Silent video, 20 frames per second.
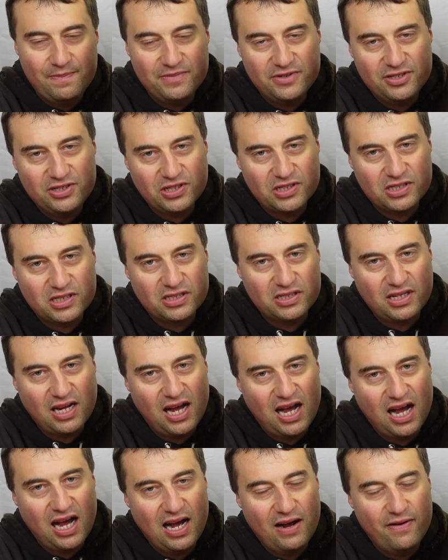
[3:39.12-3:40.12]
just
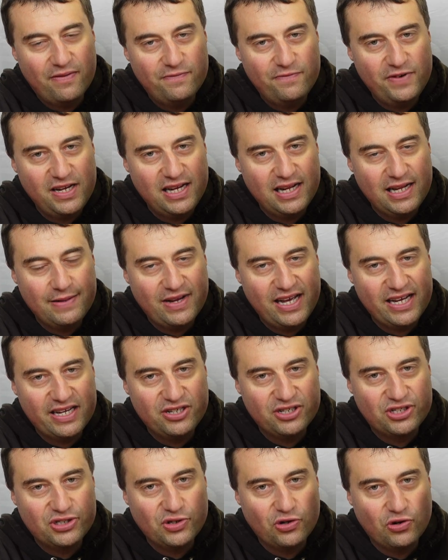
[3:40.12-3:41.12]
really
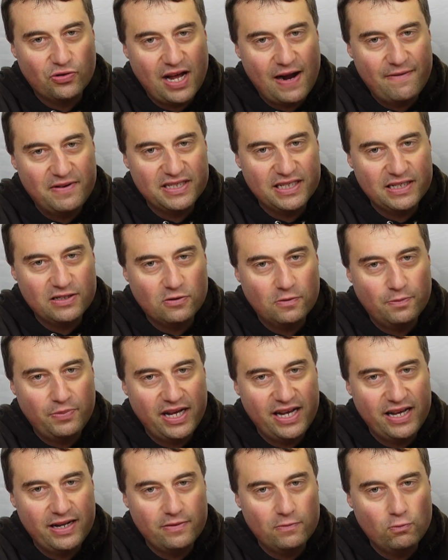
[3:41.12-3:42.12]
making sure that every single
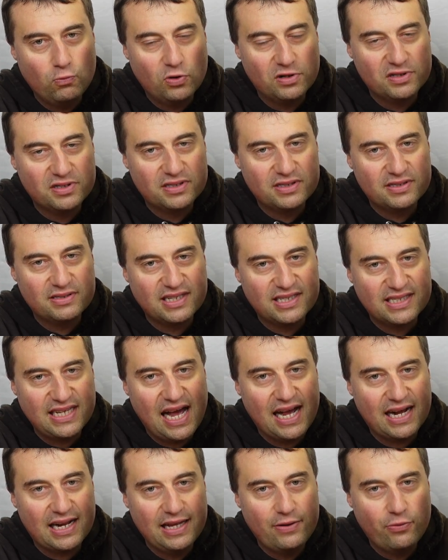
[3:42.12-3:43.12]
pin was
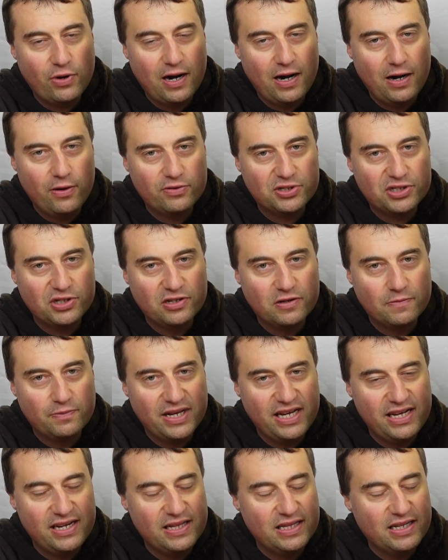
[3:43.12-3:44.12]
exactly where it should have
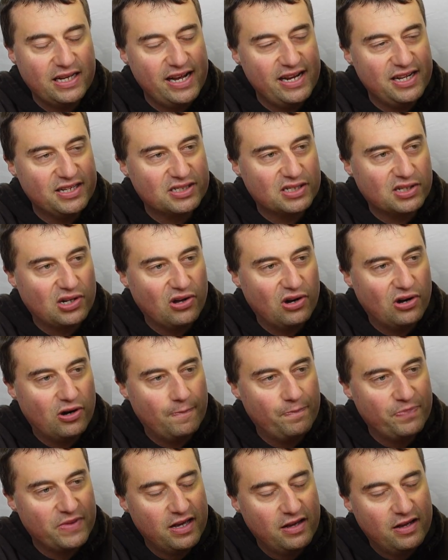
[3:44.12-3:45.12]
been in its
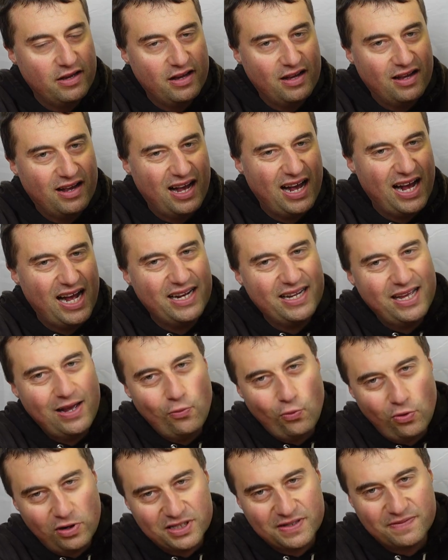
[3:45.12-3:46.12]
slot. And it
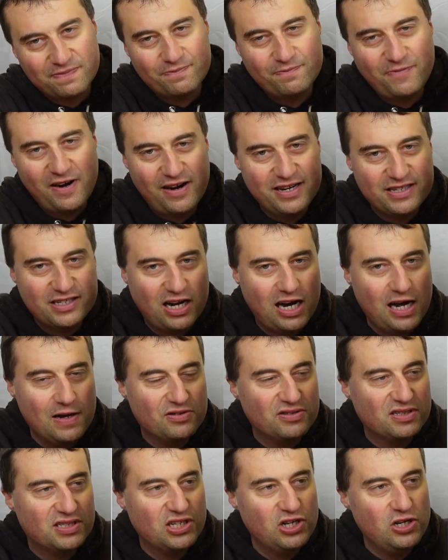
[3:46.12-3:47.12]
was very time
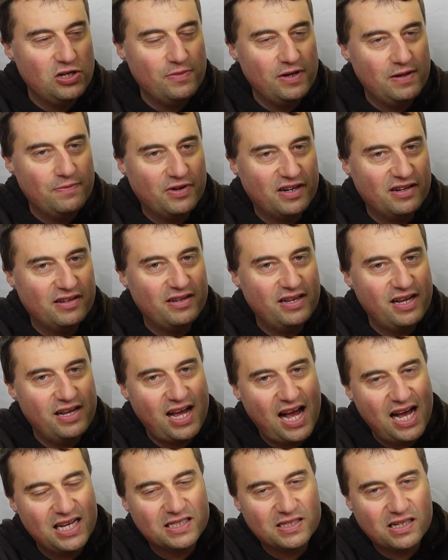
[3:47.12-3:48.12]
consuming, but it
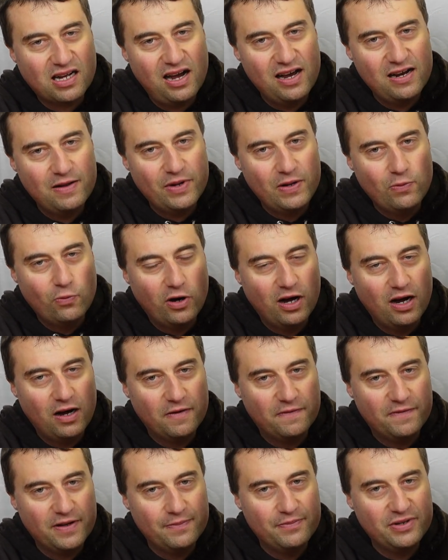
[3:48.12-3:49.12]
has kind of been
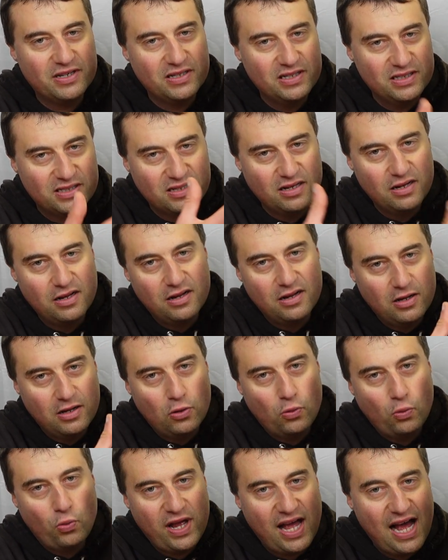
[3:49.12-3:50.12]
worth it because
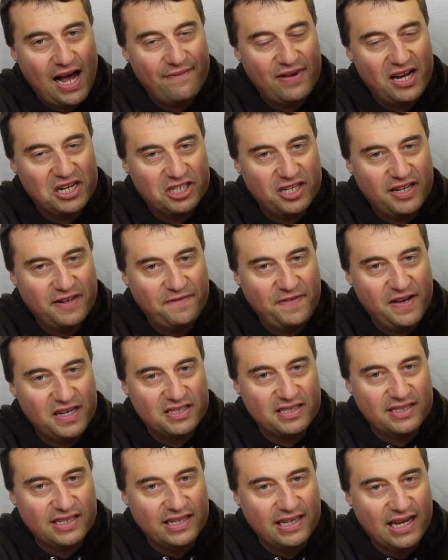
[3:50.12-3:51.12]
we have actually
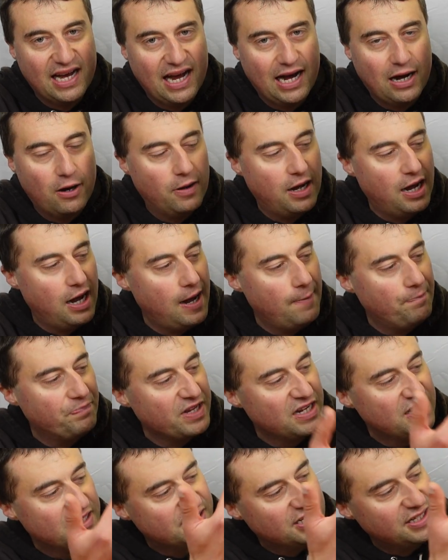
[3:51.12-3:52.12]
fixed it now.
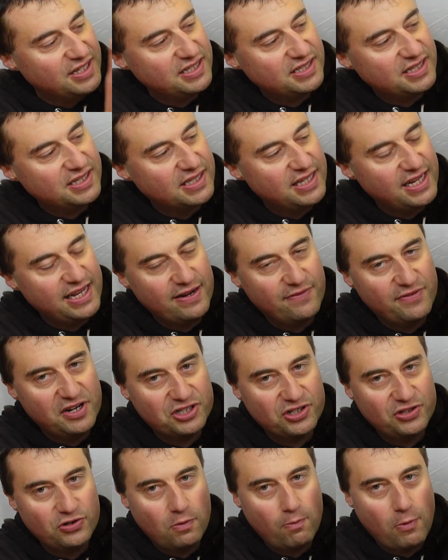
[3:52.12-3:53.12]
So this is the
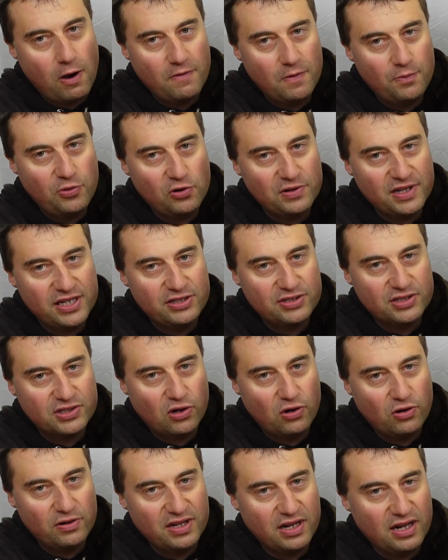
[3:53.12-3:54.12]
original motherboard that you
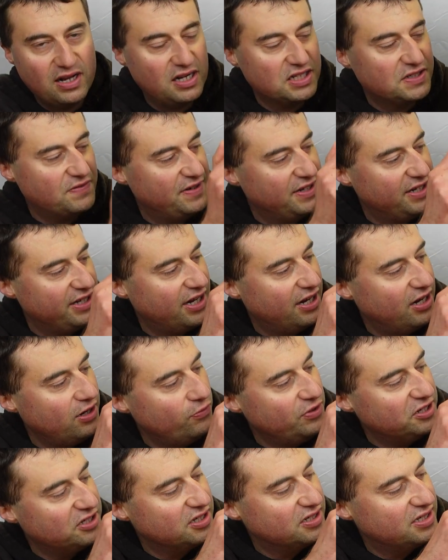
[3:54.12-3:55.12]
saw in the last video,
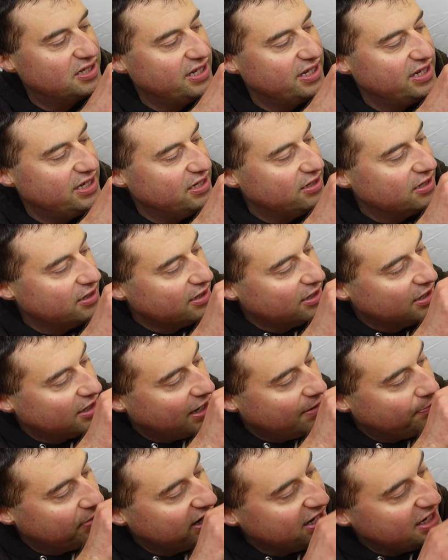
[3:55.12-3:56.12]
which is the,
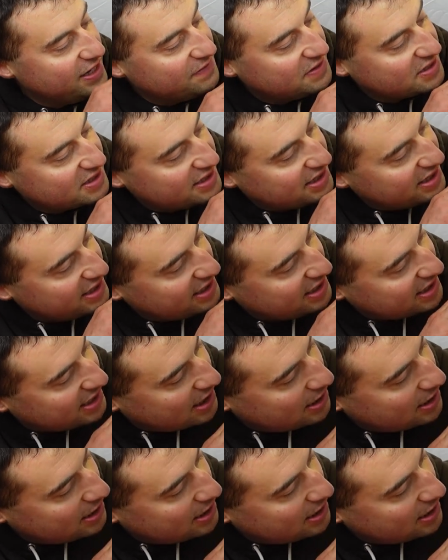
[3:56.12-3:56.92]
I believe it's the,